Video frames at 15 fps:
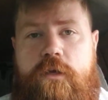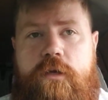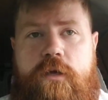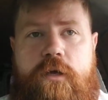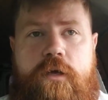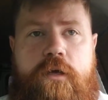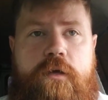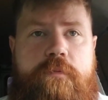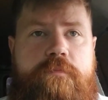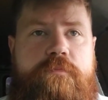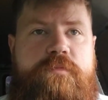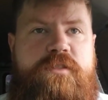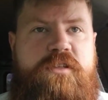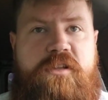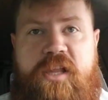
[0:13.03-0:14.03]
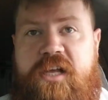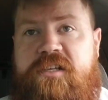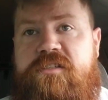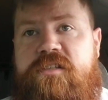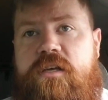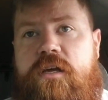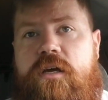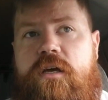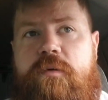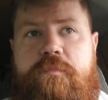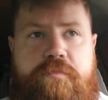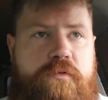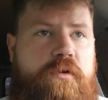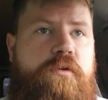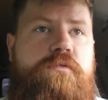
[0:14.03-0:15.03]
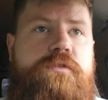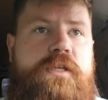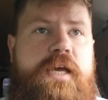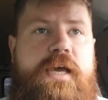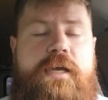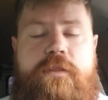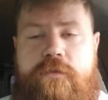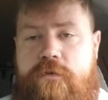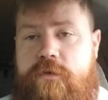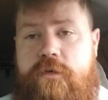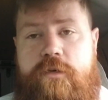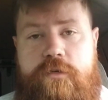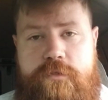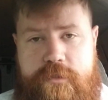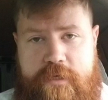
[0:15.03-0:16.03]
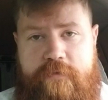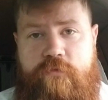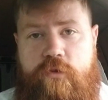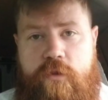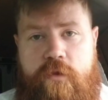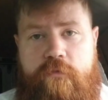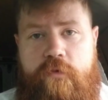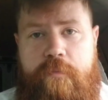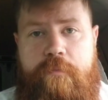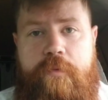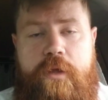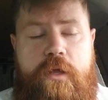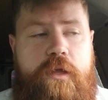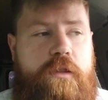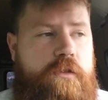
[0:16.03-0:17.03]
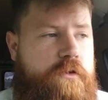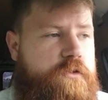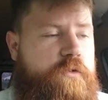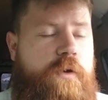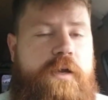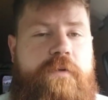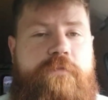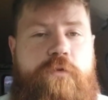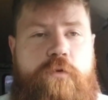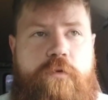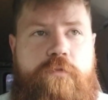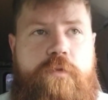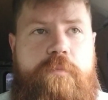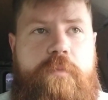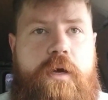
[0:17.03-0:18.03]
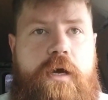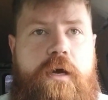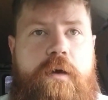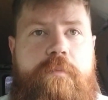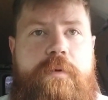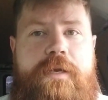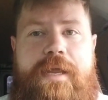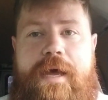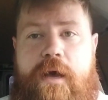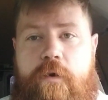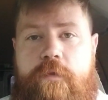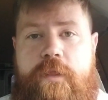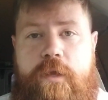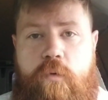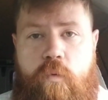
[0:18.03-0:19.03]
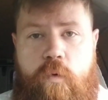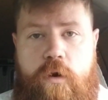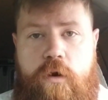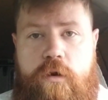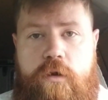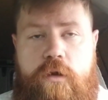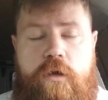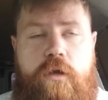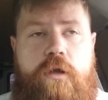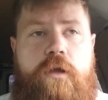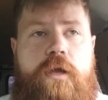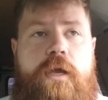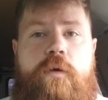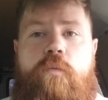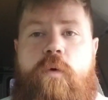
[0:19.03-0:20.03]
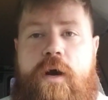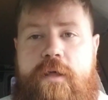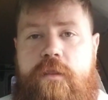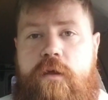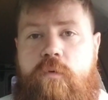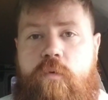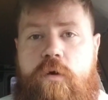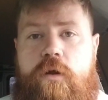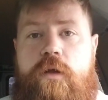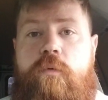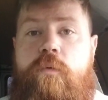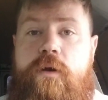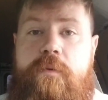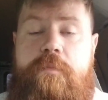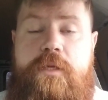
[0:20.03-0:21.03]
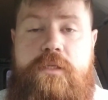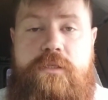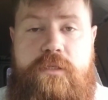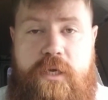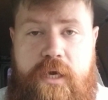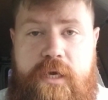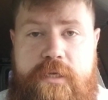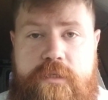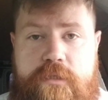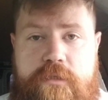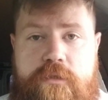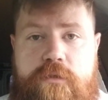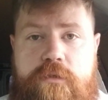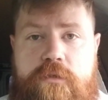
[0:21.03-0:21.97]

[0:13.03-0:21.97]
um, Celexa, Prozac. There are several of them. There's quite a few of them, um, and how they work, and why they work, and what it means to us.